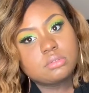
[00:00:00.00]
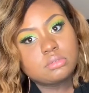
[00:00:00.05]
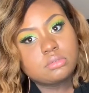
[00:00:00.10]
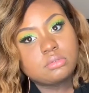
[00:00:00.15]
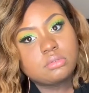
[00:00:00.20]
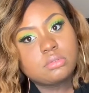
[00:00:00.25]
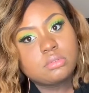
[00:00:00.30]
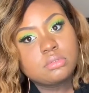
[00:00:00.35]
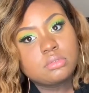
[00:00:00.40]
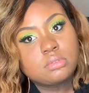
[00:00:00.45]

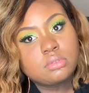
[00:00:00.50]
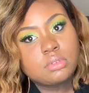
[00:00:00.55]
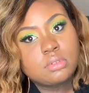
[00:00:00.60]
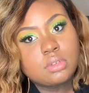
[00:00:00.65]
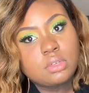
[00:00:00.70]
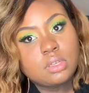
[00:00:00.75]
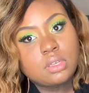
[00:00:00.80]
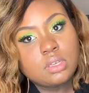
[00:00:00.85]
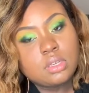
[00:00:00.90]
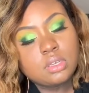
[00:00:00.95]

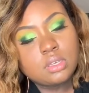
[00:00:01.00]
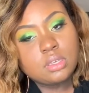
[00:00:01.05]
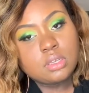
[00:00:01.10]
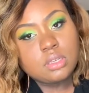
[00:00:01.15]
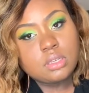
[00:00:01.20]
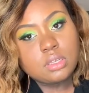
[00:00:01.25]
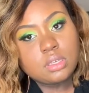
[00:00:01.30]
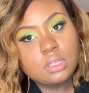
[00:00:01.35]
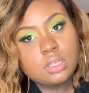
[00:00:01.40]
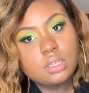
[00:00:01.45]

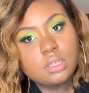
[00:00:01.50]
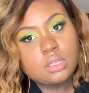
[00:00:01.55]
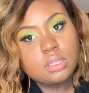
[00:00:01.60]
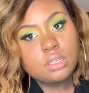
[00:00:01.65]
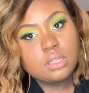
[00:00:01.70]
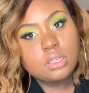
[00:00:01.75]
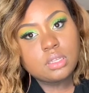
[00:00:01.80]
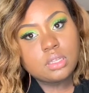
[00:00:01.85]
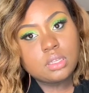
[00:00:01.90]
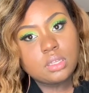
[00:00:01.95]

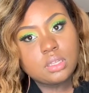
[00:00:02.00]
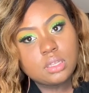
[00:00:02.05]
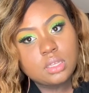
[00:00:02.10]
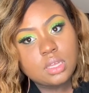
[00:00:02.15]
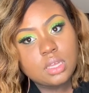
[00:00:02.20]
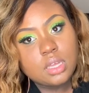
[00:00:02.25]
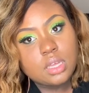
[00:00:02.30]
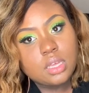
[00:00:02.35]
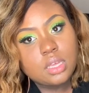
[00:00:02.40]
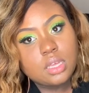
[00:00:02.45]

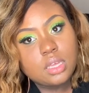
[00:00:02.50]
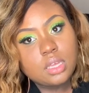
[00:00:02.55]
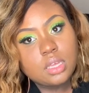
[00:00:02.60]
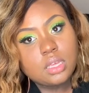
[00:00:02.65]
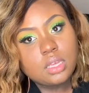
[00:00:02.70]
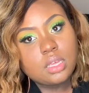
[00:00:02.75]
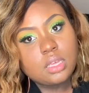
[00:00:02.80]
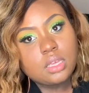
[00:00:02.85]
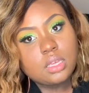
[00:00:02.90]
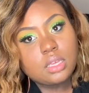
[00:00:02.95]

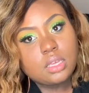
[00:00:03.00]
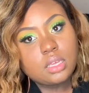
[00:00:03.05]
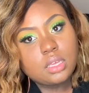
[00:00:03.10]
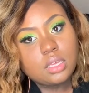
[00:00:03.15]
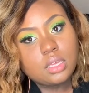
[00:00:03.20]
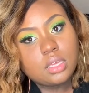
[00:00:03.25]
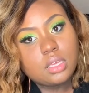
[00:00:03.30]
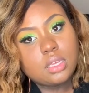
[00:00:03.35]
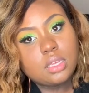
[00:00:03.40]
(no one is talking)